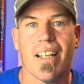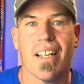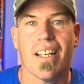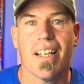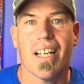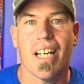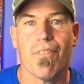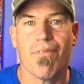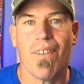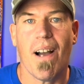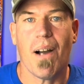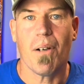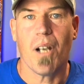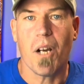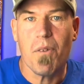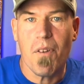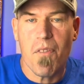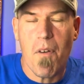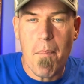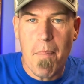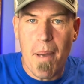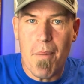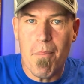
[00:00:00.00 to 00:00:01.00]
It felt like with
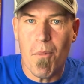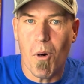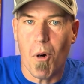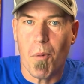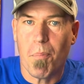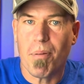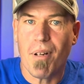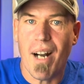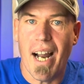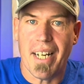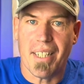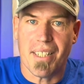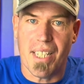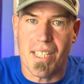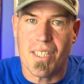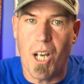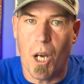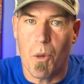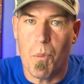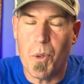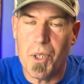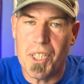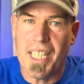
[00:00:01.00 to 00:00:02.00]
a bit more practice I
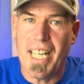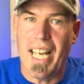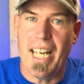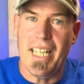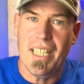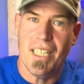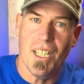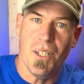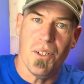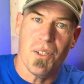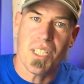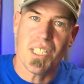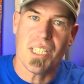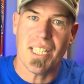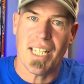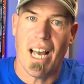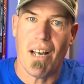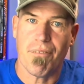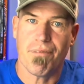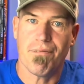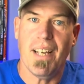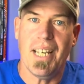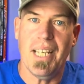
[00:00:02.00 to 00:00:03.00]
would get used to that
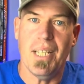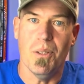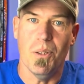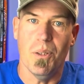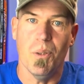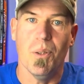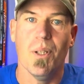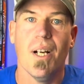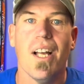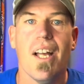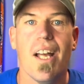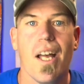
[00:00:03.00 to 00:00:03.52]
feel,